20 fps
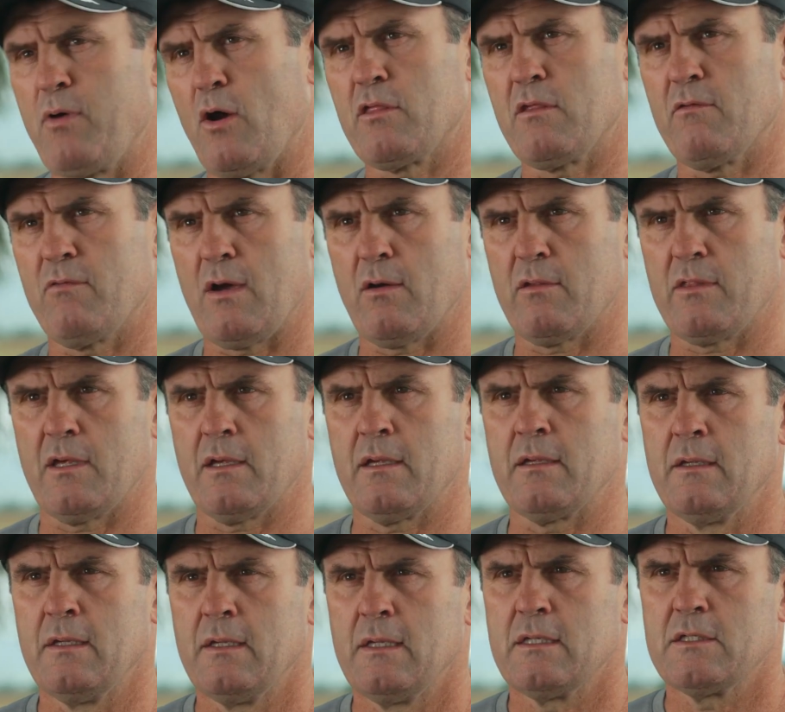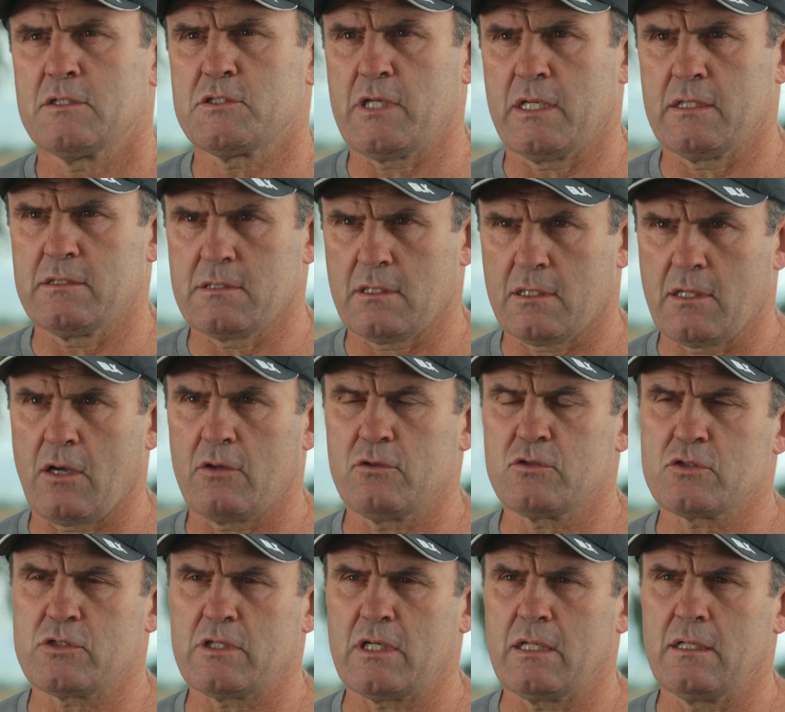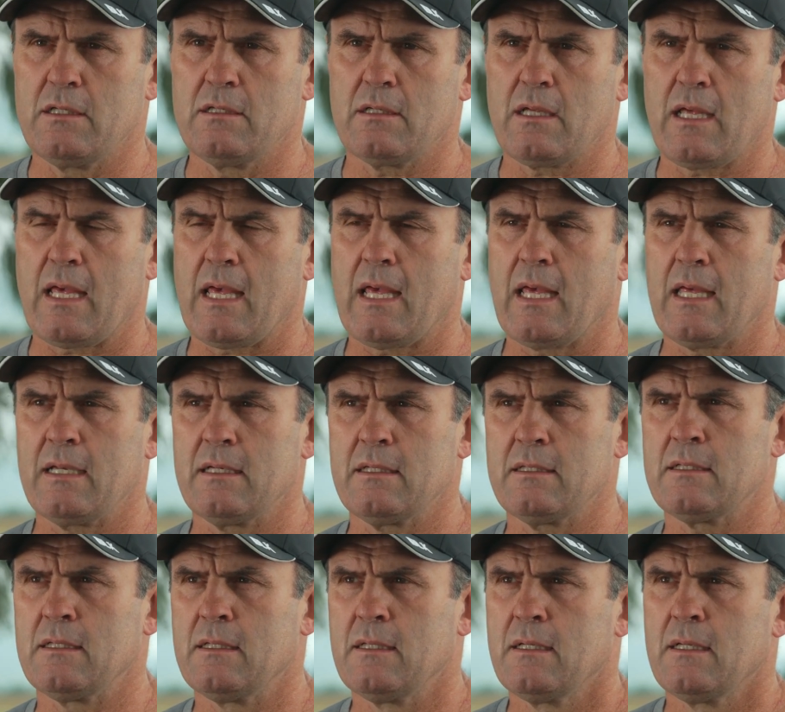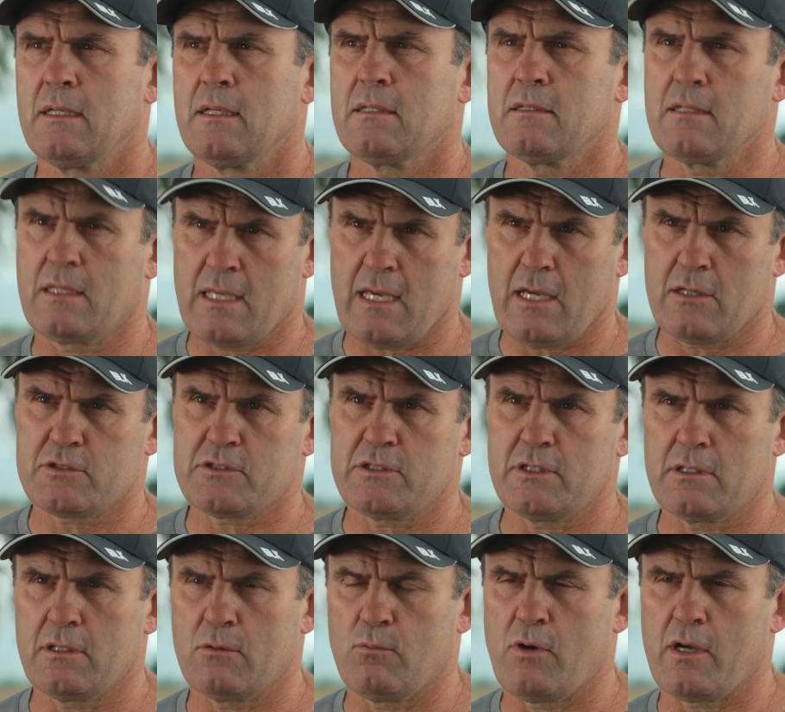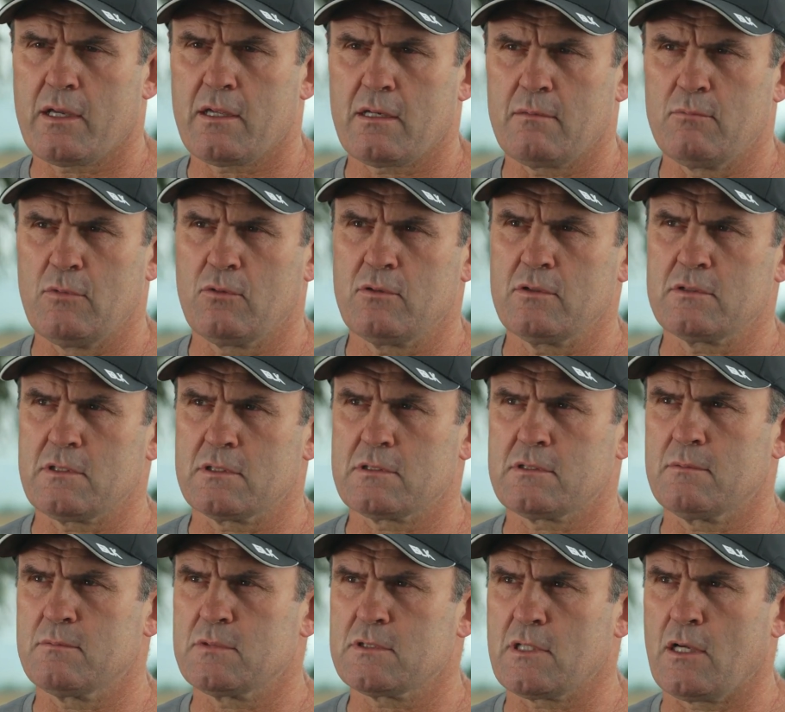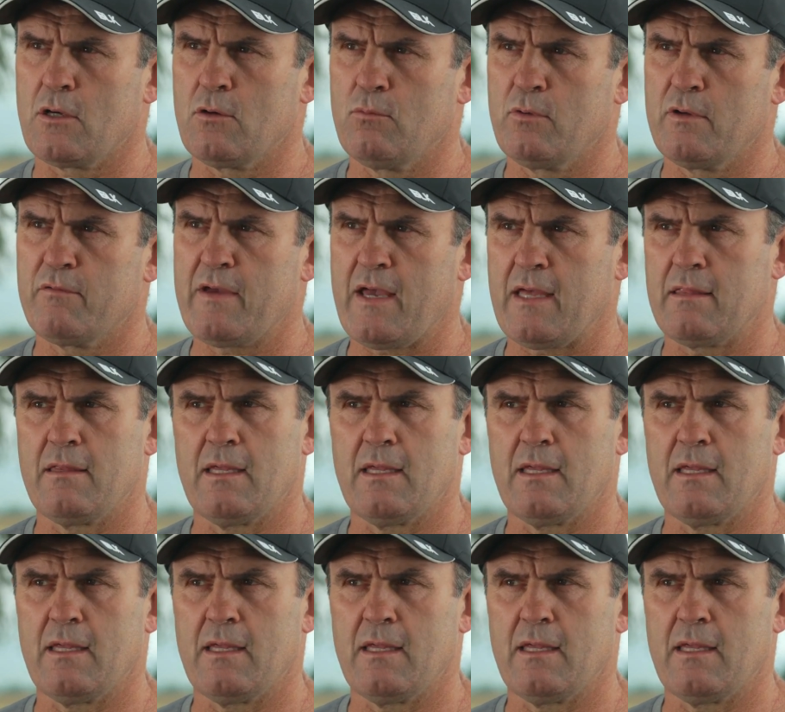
both of our other sheds, the goat shed and the cow shed, our Waikato milking system. So we've had